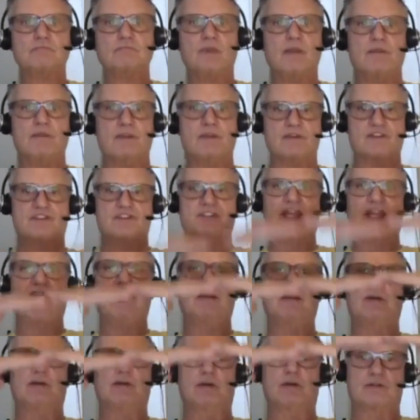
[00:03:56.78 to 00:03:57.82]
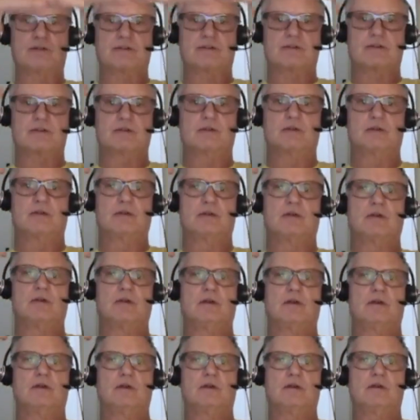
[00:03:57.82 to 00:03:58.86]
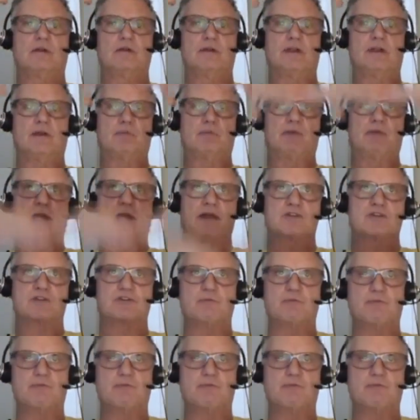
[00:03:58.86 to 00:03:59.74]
The standards the Apostle